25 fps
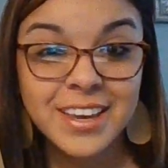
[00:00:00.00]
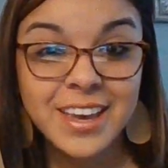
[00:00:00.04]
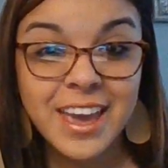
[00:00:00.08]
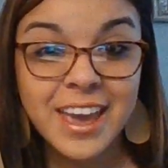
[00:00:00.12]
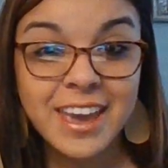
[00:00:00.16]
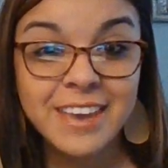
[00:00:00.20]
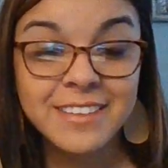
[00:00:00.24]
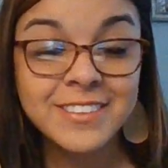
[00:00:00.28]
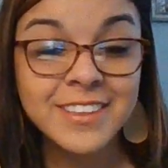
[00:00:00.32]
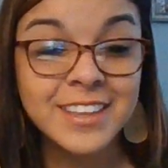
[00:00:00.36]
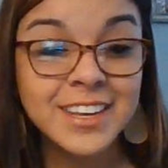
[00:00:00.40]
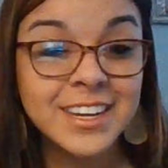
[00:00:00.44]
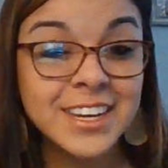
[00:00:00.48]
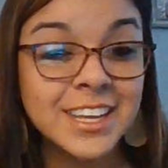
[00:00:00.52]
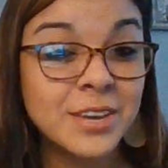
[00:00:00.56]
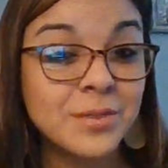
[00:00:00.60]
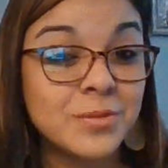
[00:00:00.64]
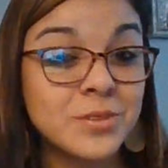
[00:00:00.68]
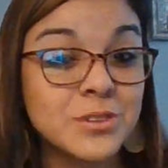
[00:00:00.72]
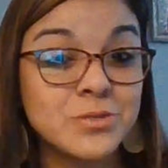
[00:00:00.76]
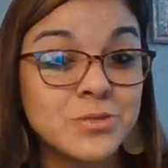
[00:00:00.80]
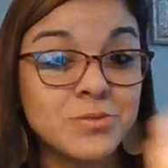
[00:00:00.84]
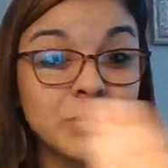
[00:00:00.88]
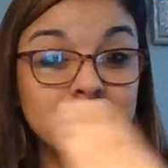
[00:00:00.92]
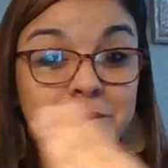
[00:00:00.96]
And then he
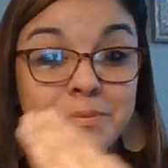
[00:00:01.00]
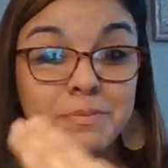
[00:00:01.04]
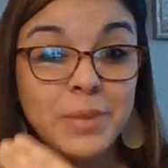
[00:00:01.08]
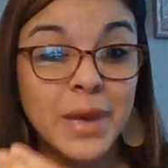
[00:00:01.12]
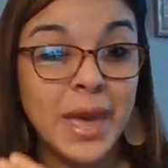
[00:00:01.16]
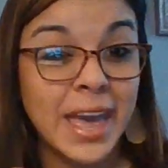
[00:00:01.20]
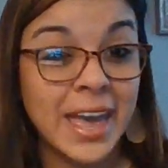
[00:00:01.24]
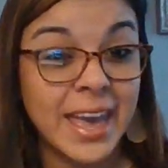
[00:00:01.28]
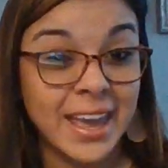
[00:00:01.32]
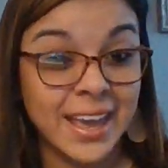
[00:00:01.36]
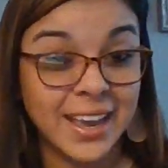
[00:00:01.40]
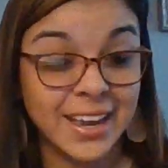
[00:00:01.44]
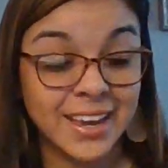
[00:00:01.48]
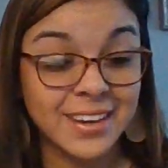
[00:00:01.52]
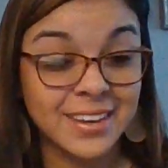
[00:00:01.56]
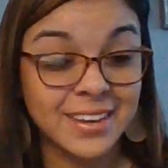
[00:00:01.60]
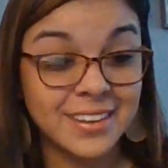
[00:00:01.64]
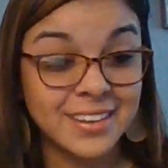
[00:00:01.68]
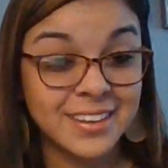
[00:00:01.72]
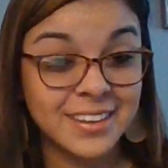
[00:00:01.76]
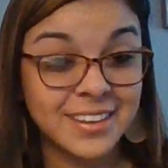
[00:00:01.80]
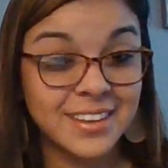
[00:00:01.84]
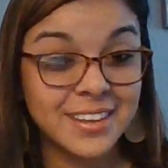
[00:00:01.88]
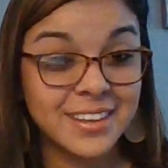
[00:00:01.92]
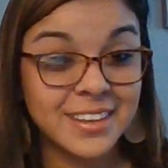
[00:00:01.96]
was repaid
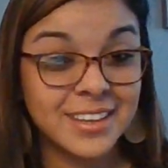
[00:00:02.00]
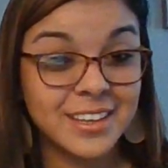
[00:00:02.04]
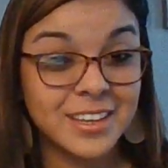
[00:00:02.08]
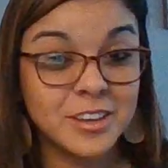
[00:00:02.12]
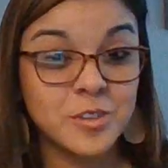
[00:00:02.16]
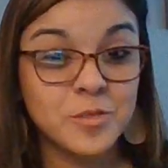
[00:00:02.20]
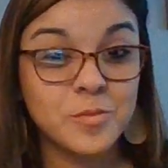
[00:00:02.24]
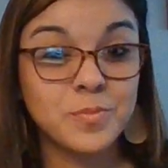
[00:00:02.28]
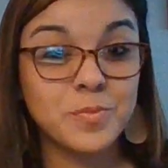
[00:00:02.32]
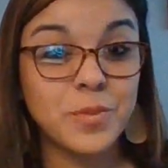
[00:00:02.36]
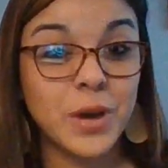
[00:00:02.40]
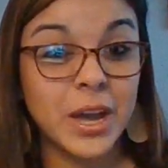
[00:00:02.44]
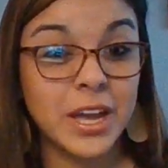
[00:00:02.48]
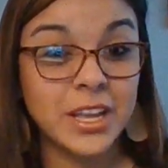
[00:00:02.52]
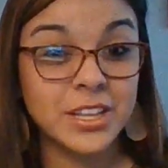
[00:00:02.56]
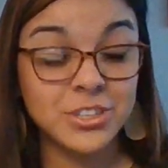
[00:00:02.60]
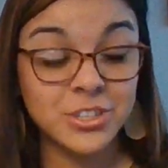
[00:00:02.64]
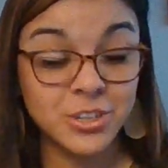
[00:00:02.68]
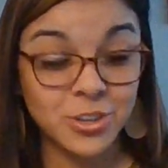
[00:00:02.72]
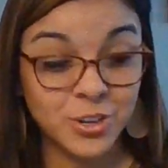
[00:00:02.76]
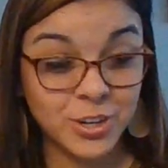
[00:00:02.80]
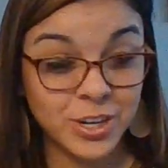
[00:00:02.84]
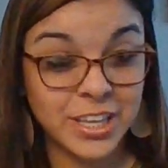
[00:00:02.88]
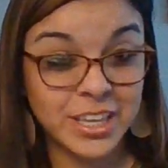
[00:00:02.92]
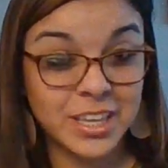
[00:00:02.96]
by
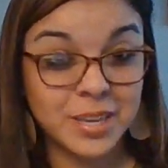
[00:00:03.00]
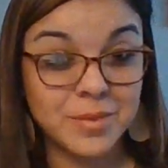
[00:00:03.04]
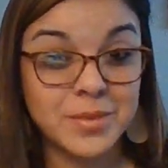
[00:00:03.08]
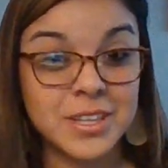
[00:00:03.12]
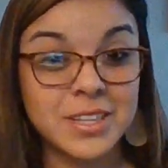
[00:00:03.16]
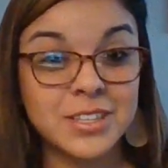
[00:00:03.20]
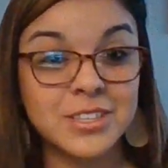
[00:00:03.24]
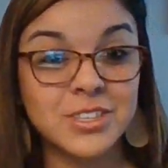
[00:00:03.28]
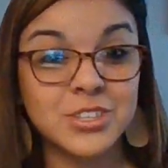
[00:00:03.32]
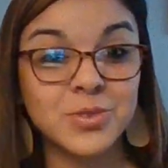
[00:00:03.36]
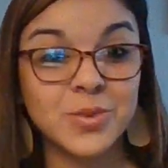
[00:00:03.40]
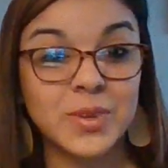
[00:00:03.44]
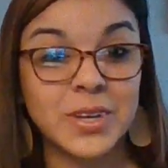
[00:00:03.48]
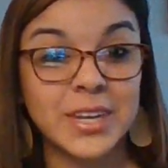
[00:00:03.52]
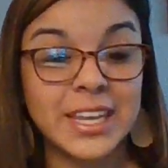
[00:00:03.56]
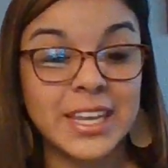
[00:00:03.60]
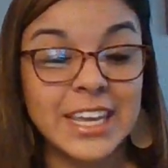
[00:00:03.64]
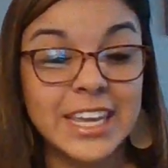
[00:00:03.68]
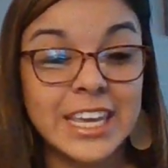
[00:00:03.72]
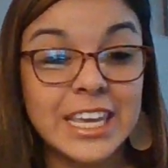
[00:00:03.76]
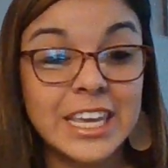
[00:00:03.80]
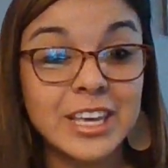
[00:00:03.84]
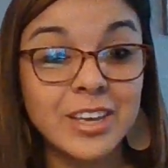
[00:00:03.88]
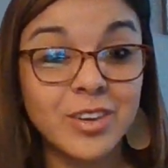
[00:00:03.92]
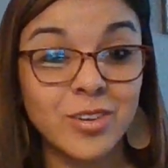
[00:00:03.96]
turning him into an
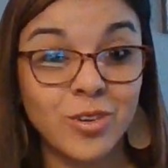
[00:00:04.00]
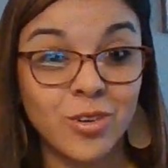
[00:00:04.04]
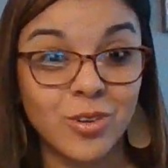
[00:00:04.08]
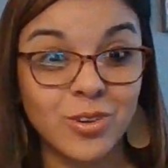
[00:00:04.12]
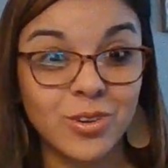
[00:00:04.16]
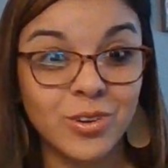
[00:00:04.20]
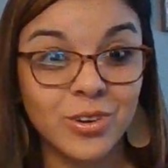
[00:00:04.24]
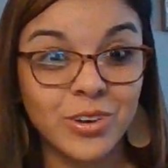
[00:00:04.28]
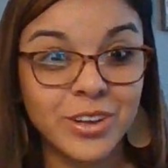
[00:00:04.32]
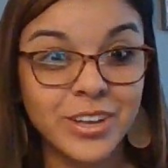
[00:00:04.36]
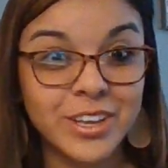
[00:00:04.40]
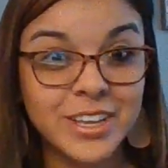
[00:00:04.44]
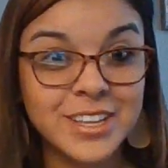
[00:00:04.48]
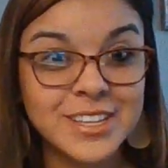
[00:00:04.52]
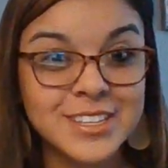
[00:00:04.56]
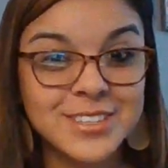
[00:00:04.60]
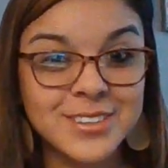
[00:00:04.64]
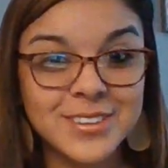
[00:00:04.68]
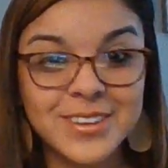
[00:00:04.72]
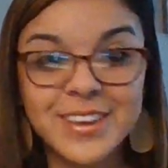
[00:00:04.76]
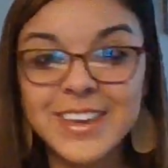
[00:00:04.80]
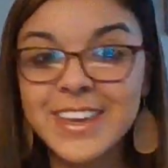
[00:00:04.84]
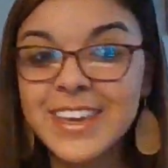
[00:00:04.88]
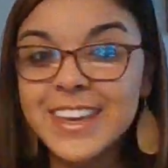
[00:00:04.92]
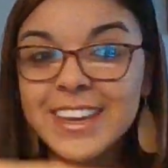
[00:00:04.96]
eagle so
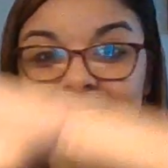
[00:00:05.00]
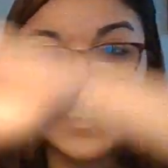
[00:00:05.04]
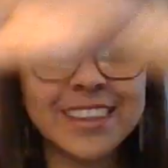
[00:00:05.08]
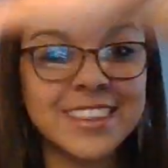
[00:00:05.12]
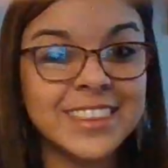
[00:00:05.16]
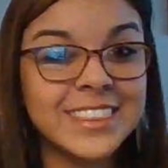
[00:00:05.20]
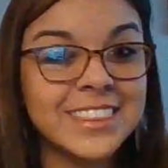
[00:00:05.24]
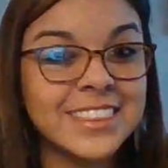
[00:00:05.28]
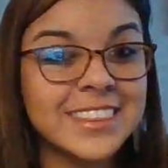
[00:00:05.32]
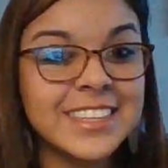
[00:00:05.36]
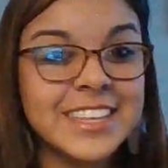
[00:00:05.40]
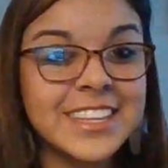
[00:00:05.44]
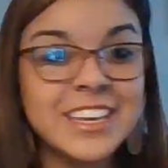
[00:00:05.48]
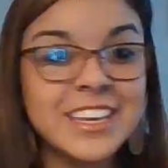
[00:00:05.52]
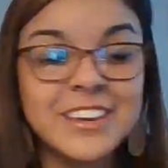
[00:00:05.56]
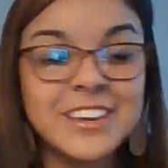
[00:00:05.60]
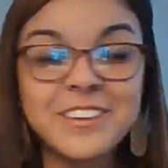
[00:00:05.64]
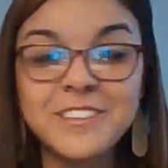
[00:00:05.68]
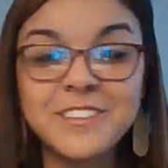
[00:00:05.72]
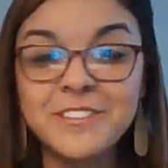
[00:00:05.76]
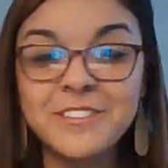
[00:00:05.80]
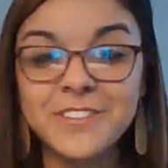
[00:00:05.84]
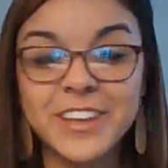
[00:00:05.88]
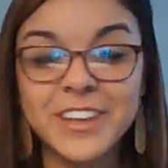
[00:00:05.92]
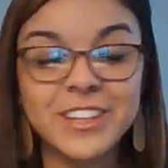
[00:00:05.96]
he could
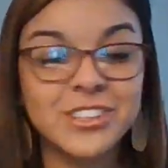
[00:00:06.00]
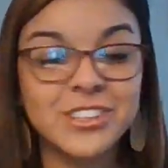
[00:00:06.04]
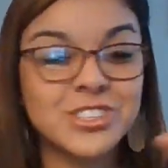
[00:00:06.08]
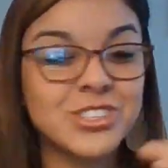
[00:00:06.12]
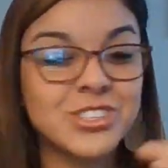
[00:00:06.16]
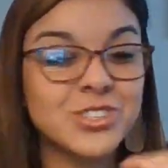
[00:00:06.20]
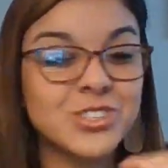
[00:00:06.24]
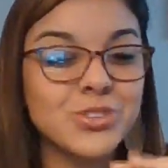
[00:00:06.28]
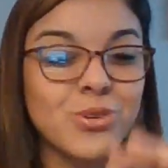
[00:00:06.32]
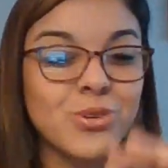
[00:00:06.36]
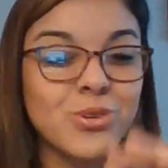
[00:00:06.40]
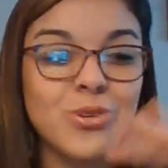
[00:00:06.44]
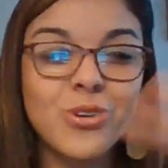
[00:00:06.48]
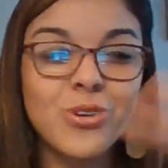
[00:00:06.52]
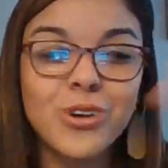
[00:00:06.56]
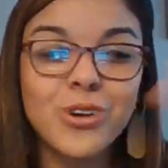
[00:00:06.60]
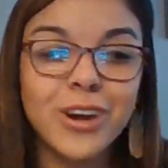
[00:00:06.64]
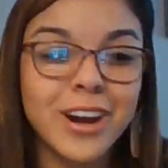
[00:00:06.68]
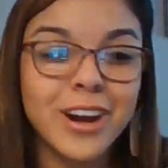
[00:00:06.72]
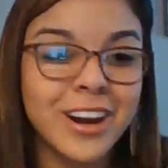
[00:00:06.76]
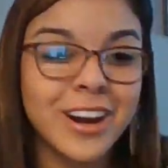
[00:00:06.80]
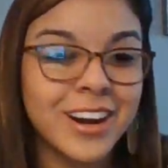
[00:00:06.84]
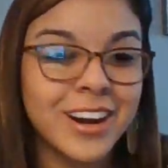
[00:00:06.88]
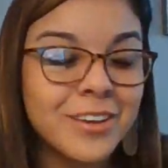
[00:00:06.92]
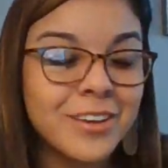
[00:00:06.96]
live and
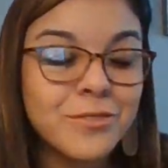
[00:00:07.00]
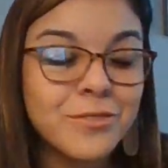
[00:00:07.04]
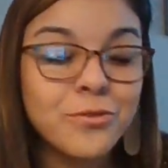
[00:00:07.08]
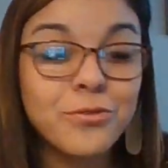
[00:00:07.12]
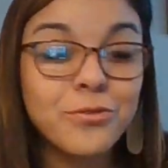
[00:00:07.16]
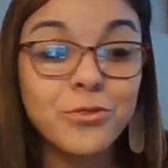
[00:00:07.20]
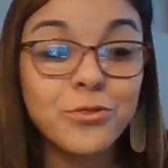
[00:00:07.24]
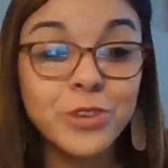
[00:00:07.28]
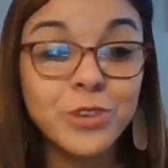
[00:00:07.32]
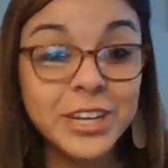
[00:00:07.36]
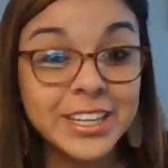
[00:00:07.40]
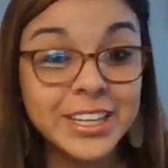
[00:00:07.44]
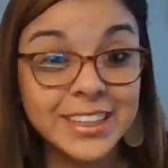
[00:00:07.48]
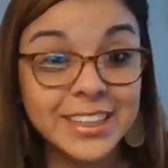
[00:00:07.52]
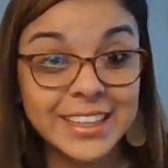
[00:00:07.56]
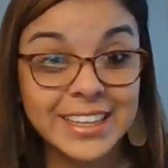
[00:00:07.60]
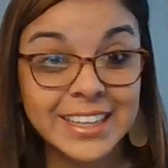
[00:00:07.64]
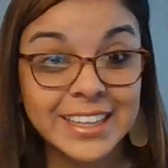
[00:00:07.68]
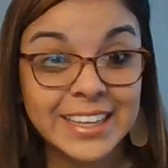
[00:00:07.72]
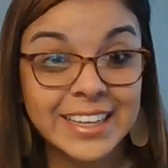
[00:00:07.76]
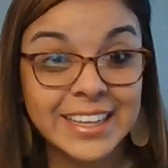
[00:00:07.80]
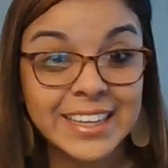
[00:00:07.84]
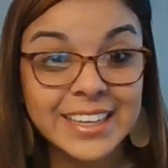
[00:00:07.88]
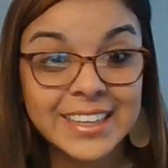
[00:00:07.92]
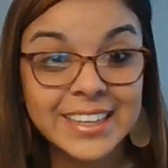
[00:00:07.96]
soar
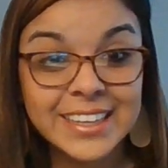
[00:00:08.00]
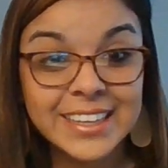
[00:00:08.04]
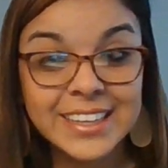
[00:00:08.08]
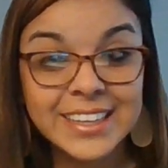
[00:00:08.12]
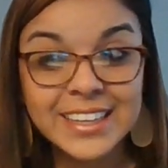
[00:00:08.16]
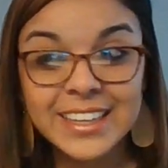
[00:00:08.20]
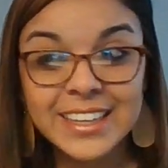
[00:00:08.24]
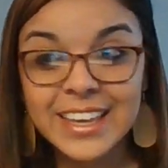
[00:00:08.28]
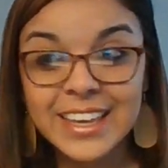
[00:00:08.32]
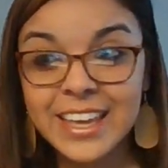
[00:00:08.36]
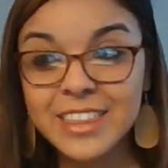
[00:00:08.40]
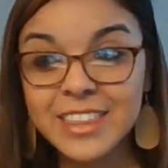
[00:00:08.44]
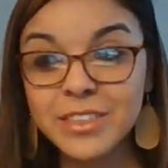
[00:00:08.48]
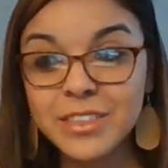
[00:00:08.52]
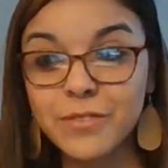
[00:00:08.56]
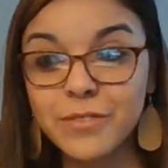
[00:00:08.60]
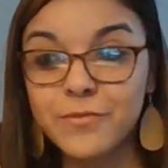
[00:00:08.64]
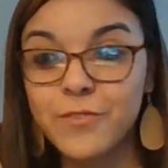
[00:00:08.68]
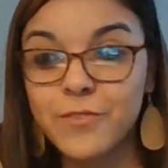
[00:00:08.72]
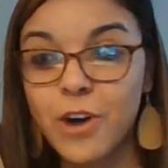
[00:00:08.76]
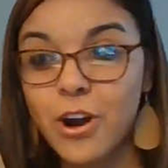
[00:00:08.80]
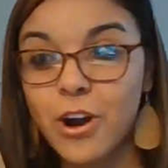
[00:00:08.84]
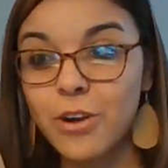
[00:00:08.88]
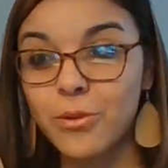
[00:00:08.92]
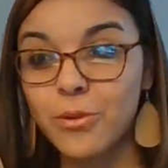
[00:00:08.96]
freely in the
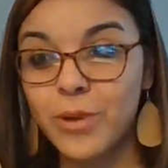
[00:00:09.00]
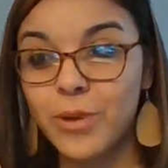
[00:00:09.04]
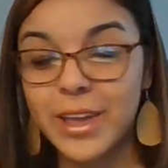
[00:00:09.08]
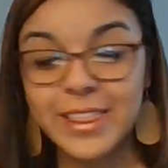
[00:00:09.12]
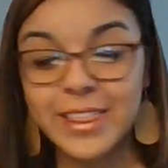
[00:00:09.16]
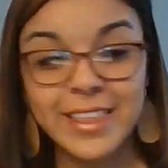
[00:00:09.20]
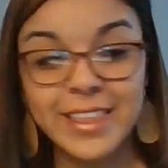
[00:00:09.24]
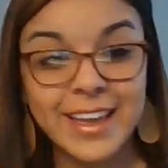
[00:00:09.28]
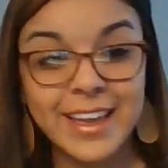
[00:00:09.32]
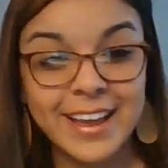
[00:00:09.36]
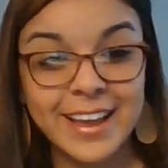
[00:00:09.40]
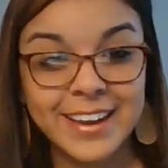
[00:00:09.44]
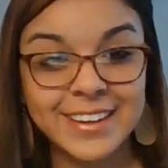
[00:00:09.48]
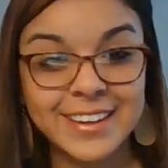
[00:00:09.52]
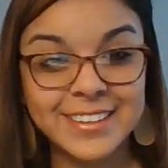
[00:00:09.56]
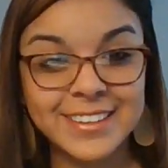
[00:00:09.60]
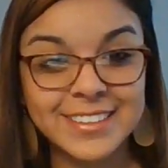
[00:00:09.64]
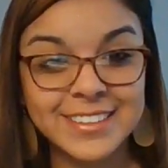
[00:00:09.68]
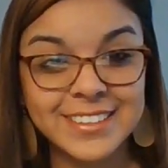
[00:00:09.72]
faraway land.